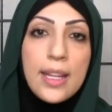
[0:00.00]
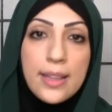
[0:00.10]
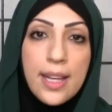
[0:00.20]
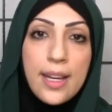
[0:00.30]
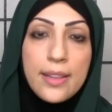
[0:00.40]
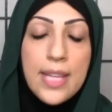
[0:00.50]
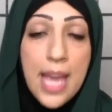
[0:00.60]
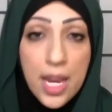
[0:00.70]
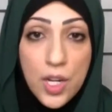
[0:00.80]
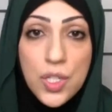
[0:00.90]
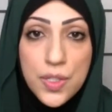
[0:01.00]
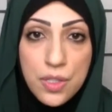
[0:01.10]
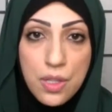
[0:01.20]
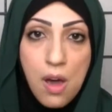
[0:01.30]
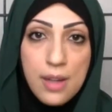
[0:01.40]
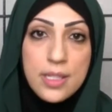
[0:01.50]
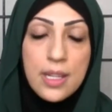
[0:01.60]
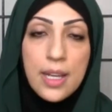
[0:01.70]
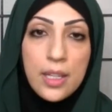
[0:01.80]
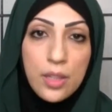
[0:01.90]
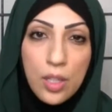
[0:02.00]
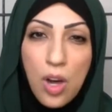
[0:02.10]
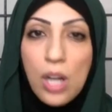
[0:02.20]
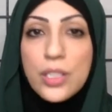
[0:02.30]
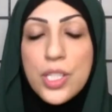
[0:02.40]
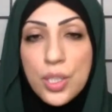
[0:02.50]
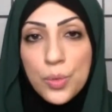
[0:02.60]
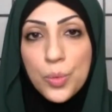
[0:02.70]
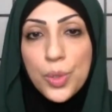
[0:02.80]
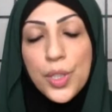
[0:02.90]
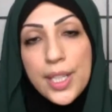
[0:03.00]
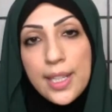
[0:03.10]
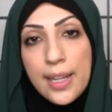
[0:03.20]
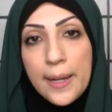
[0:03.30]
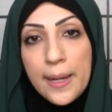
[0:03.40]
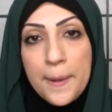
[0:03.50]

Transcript: the anxious thoughts, the constant worrying,